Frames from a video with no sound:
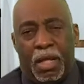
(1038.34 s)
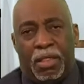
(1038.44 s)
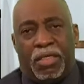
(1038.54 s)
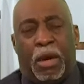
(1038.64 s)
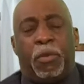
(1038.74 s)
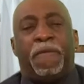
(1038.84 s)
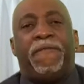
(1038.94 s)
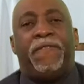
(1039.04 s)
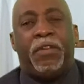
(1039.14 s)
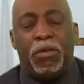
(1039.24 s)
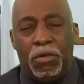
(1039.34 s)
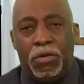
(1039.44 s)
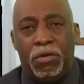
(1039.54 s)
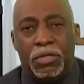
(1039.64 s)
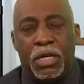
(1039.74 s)
that
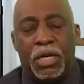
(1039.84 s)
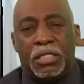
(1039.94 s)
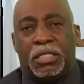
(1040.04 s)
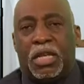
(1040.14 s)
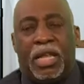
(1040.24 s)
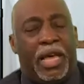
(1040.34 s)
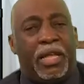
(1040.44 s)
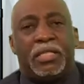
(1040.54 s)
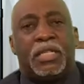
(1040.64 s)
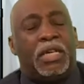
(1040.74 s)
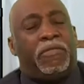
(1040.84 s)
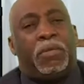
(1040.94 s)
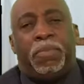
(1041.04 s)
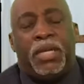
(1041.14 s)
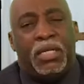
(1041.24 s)
refuse to let us live
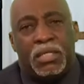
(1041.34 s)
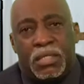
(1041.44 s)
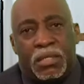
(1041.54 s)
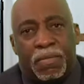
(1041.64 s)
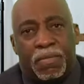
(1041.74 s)
in peace.